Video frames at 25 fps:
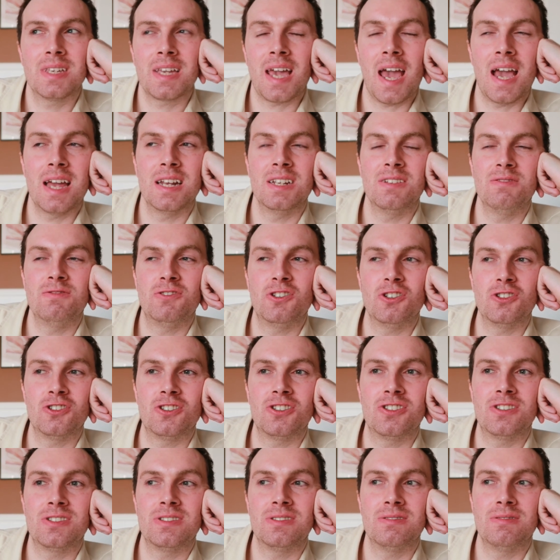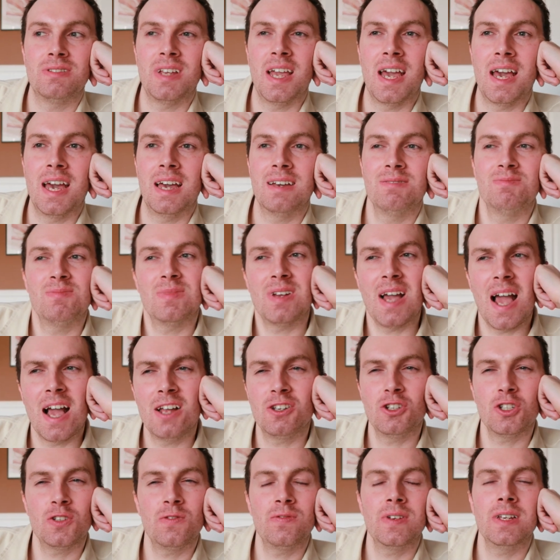kind of just, yeah,
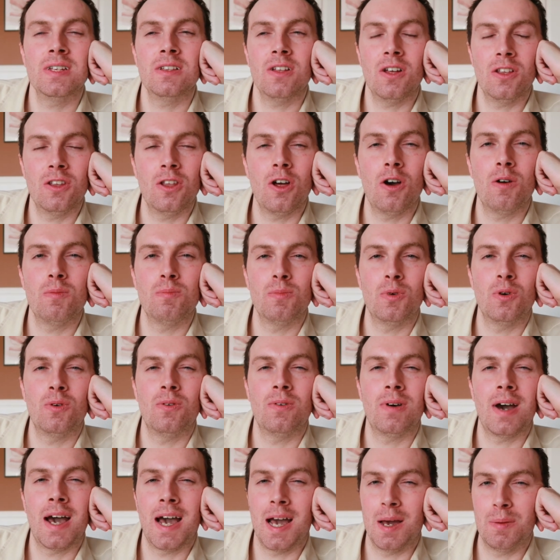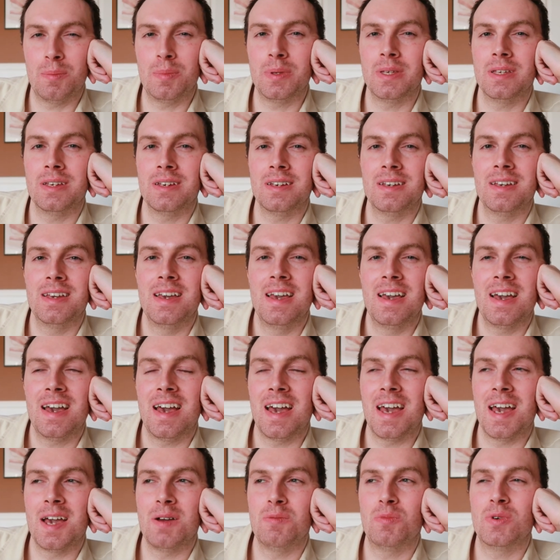I just feel a lot more happier,
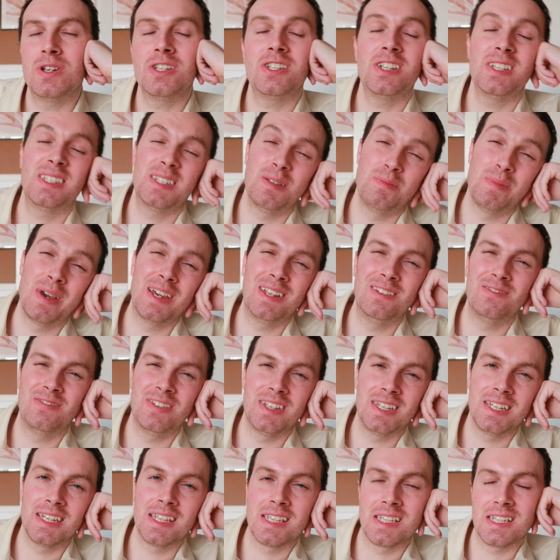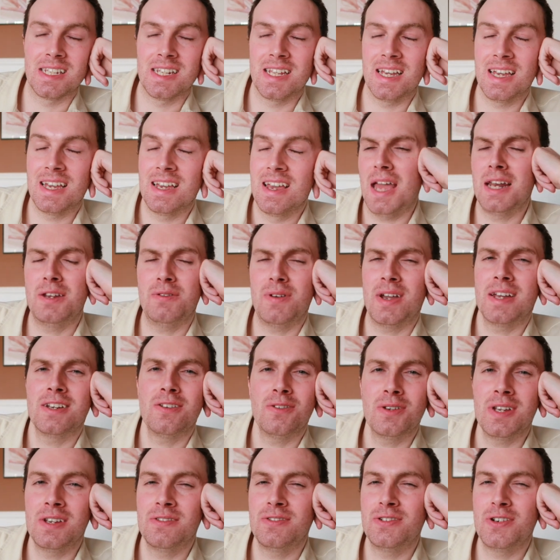which is the main thing, isn't it? Anyway, I
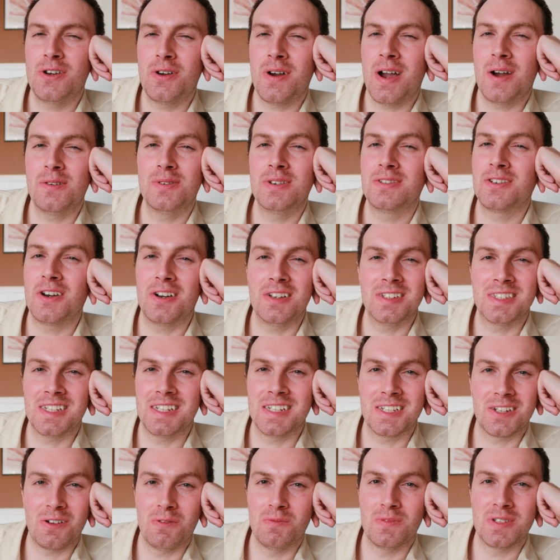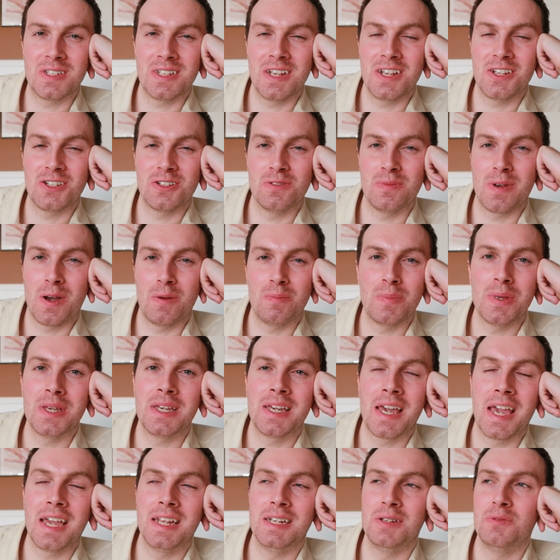don't even know how we got into this conversation about
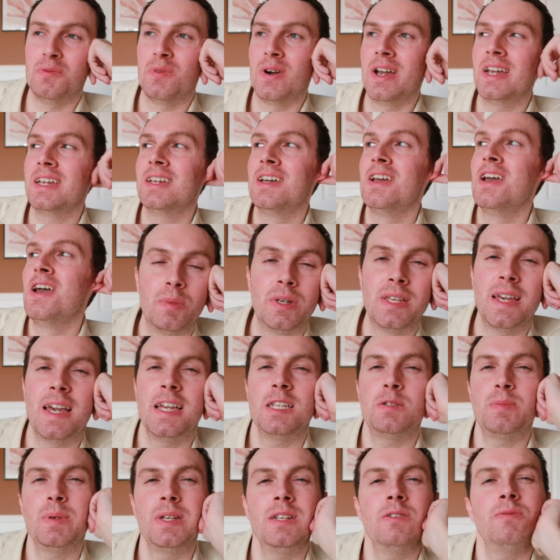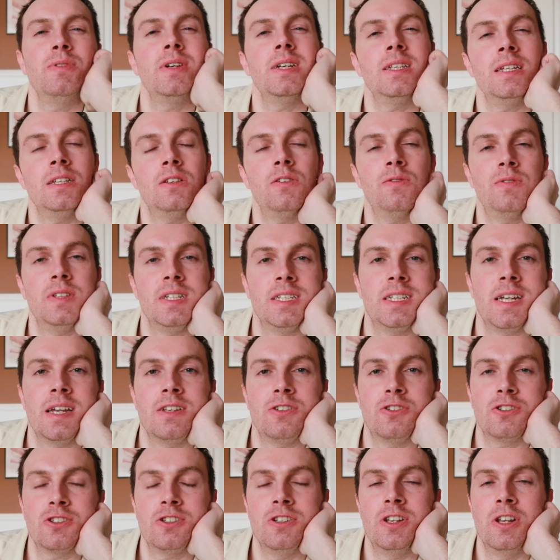me gaining weight. But yeah, it's been a really lovely
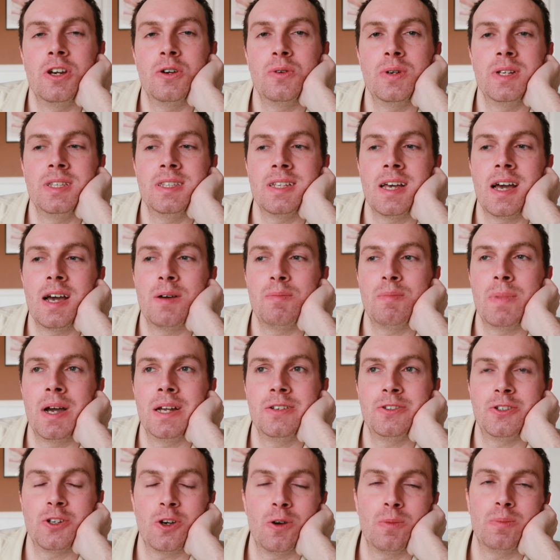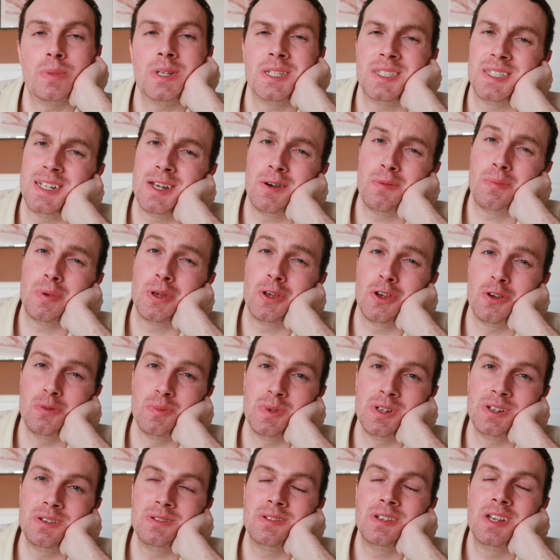day just knowing that my job is now
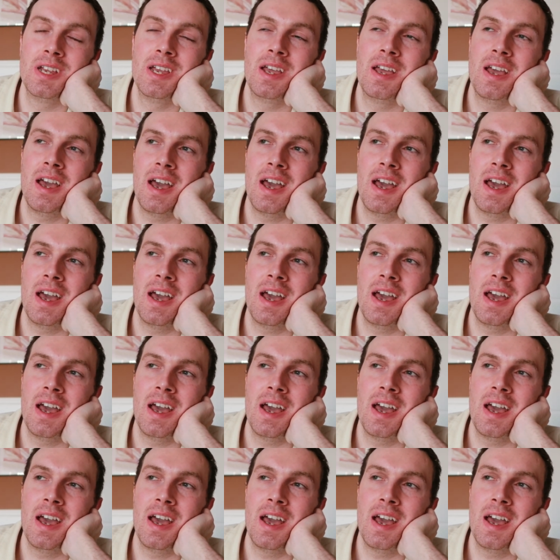permanent.